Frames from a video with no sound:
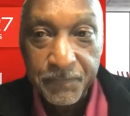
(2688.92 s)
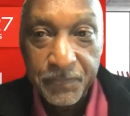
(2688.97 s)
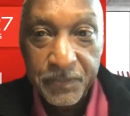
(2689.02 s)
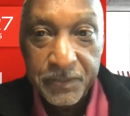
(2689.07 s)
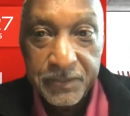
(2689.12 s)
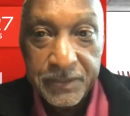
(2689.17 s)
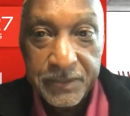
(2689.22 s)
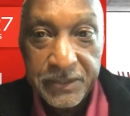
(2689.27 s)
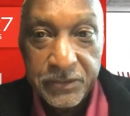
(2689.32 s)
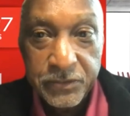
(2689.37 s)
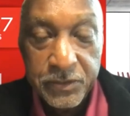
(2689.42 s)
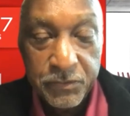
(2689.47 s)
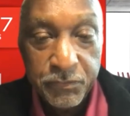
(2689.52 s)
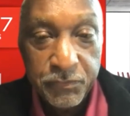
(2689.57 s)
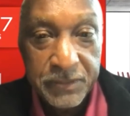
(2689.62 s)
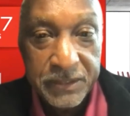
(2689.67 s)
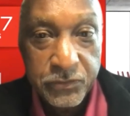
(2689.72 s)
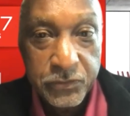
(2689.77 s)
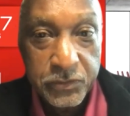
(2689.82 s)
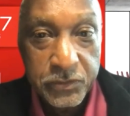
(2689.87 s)
these
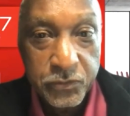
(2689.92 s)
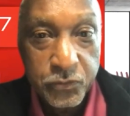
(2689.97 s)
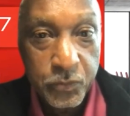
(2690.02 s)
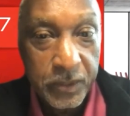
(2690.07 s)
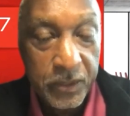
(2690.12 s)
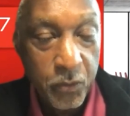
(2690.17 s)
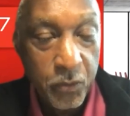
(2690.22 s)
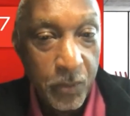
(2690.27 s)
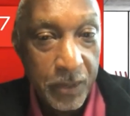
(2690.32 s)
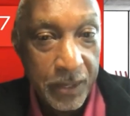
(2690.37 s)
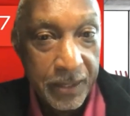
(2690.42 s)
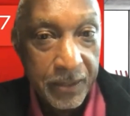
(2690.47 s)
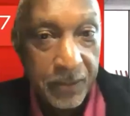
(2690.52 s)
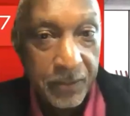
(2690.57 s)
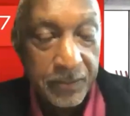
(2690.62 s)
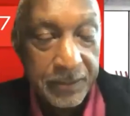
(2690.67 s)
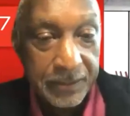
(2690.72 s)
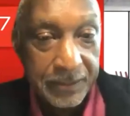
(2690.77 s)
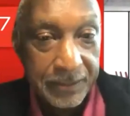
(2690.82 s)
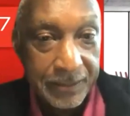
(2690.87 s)
inventions
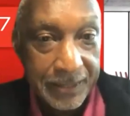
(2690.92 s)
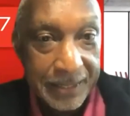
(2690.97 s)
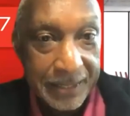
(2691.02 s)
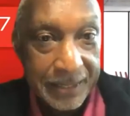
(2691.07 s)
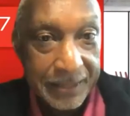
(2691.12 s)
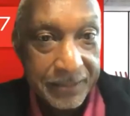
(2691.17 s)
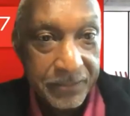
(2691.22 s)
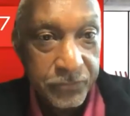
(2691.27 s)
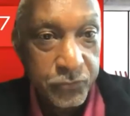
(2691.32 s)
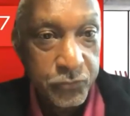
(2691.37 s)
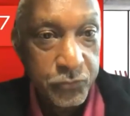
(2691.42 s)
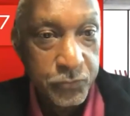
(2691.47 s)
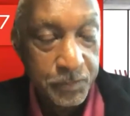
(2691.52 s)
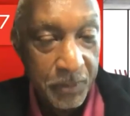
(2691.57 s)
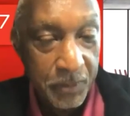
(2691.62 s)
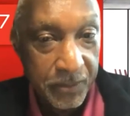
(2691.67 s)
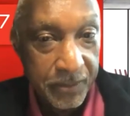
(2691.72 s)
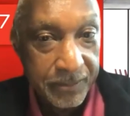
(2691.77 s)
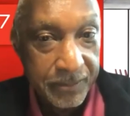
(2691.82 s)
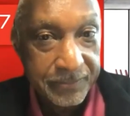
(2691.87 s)
require a lot of
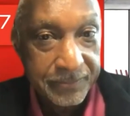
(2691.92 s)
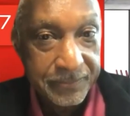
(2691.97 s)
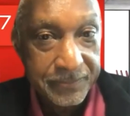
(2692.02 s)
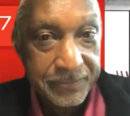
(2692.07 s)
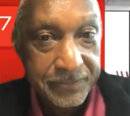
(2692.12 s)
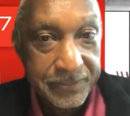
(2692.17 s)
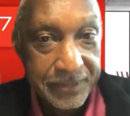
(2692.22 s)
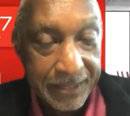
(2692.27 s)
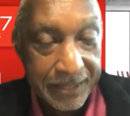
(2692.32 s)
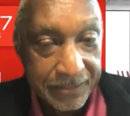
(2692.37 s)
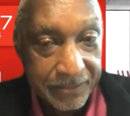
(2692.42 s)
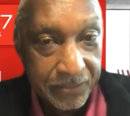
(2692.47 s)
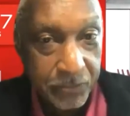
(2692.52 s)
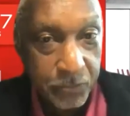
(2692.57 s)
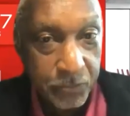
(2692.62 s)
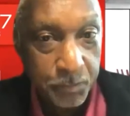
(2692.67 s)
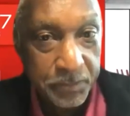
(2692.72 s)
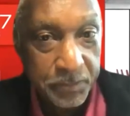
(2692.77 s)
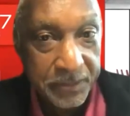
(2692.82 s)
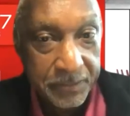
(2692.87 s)
smart
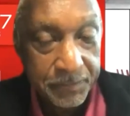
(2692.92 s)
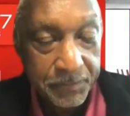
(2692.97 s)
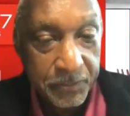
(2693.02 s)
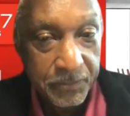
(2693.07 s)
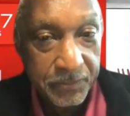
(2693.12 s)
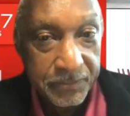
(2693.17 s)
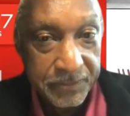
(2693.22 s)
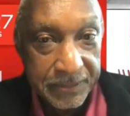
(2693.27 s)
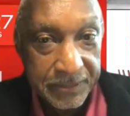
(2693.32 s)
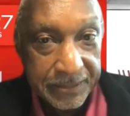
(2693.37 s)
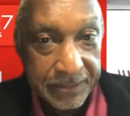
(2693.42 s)
technical people,